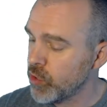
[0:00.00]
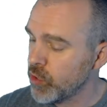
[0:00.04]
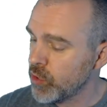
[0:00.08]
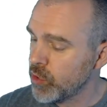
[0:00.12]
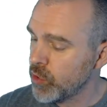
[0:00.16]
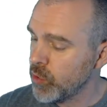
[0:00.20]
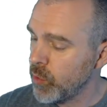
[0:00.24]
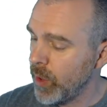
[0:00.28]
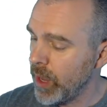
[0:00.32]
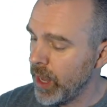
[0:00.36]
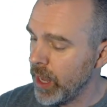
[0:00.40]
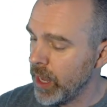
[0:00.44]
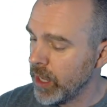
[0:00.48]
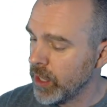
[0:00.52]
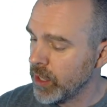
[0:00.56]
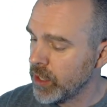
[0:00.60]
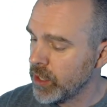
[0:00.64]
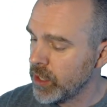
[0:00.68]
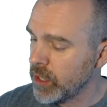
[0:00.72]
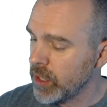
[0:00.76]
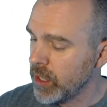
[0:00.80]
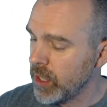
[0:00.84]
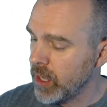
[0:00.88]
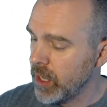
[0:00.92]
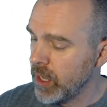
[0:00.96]

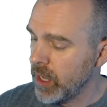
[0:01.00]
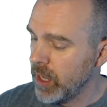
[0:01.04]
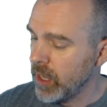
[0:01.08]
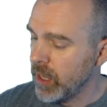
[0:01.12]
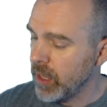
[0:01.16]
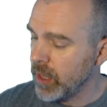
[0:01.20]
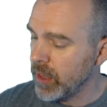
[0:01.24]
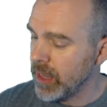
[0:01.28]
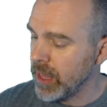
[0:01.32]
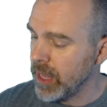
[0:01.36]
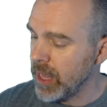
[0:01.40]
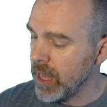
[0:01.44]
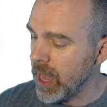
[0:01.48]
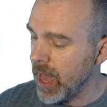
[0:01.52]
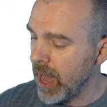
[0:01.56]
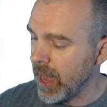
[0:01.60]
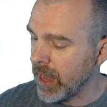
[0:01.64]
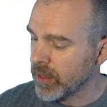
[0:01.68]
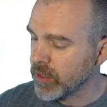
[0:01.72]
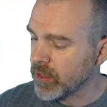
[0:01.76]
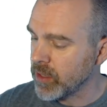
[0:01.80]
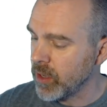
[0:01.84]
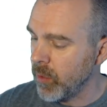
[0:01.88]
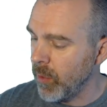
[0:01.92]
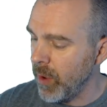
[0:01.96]
switch the
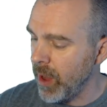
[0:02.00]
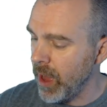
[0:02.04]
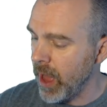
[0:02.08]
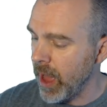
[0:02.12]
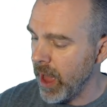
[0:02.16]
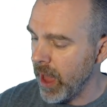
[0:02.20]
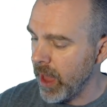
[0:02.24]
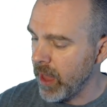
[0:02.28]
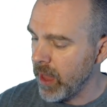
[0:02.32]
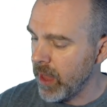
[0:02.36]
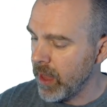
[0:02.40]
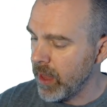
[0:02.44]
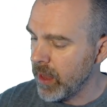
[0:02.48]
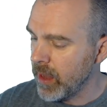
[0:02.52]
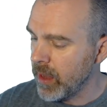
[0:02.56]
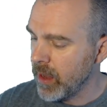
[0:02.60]
x and y.